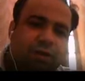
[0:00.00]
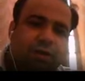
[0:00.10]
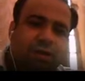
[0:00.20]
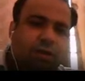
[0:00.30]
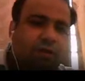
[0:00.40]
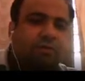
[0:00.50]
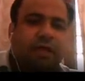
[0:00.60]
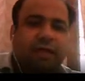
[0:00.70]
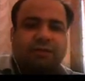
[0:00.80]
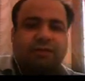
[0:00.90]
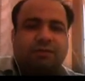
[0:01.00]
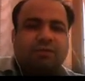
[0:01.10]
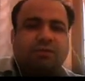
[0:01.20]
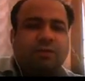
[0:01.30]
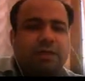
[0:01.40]
along the axis.
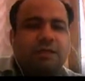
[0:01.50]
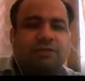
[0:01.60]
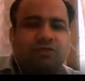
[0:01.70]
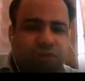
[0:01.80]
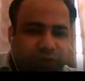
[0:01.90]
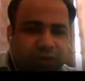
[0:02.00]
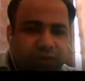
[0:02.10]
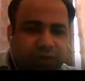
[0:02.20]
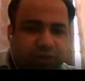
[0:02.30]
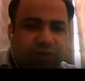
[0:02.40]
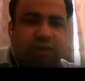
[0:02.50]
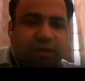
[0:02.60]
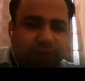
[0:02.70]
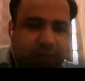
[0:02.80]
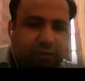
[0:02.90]
So these stringers are
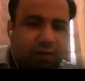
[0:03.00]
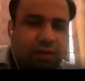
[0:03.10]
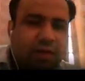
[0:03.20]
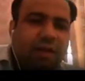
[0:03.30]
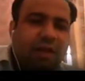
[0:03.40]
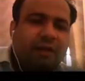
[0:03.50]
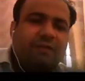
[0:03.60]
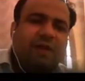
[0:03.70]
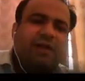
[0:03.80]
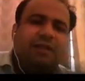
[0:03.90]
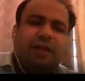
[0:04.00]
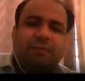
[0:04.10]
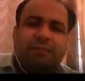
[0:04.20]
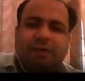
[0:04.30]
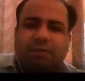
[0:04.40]
there. And why they
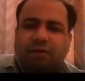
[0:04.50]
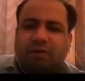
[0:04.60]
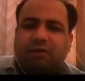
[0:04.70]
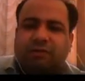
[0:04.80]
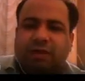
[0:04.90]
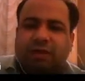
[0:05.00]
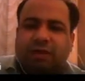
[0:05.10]
happen? Because when